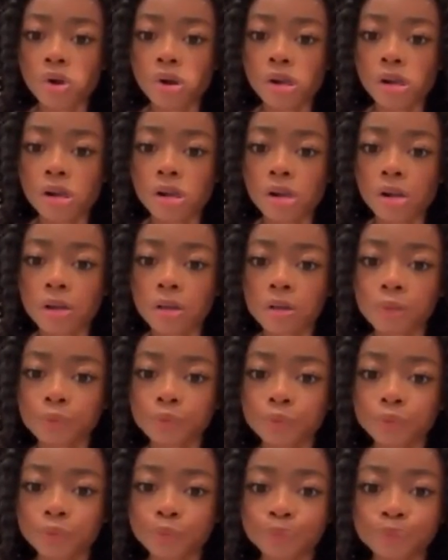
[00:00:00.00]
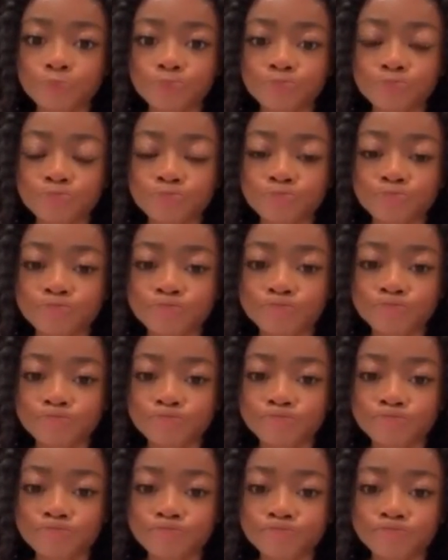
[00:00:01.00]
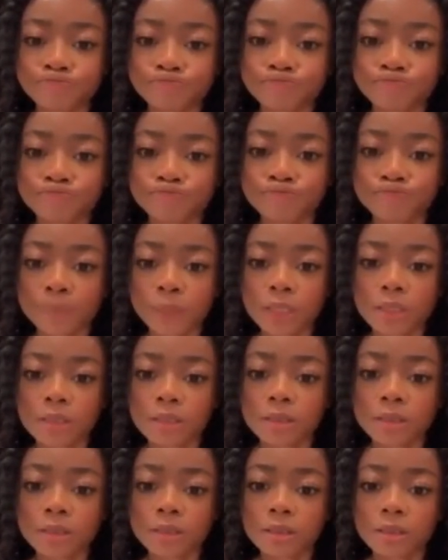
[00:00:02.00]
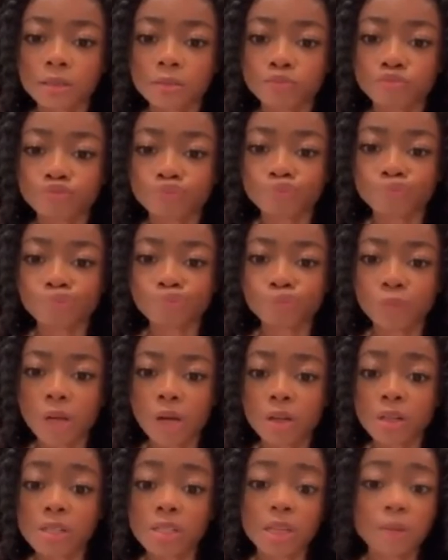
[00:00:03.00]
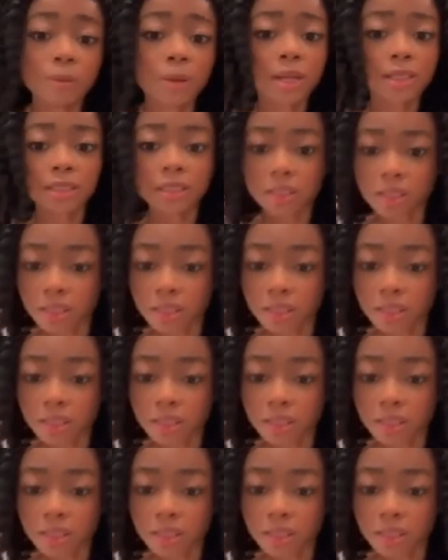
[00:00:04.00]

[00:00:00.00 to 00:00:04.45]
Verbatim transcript: Someone said, hey, Shotty, hey. Do you listen to City Girls? Of course.